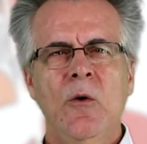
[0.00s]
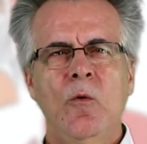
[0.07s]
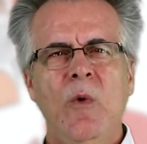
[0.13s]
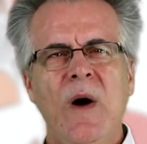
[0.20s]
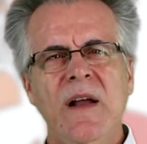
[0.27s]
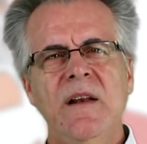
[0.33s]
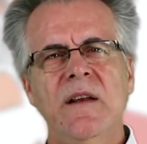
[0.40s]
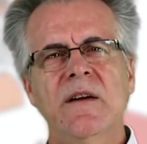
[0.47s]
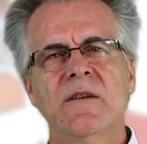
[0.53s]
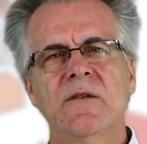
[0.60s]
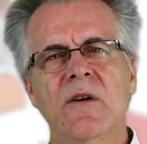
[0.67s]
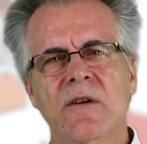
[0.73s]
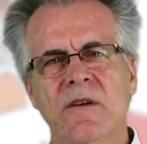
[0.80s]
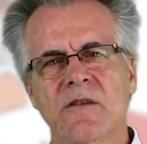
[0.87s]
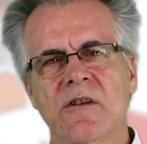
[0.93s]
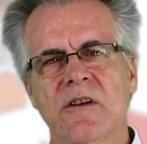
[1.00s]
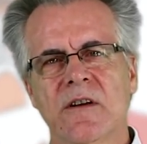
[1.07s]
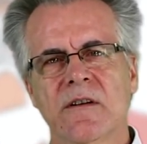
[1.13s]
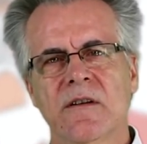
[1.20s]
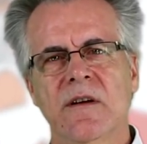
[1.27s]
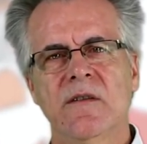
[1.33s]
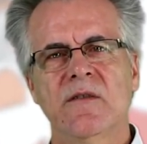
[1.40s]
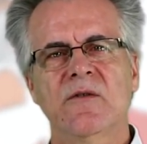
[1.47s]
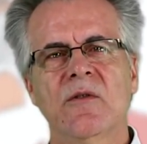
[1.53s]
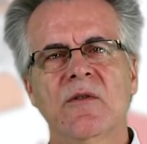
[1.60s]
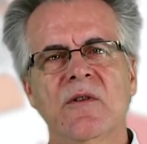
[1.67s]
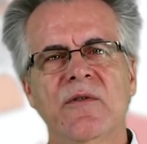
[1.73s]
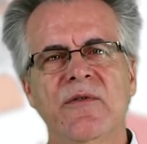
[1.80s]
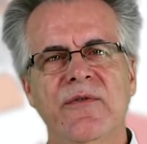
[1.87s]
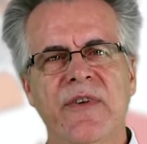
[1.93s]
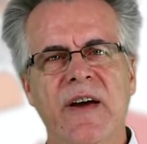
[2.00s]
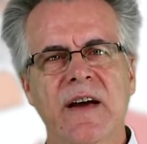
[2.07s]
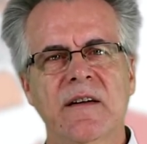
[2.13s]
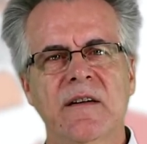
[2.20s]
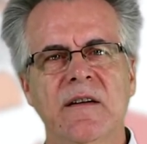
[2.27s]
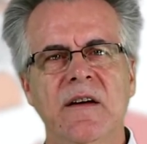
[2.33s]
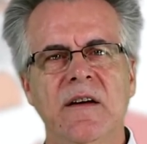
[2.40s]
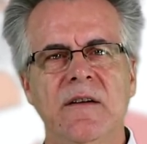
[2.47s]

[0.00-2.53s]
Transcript: While acknowledging the historical fact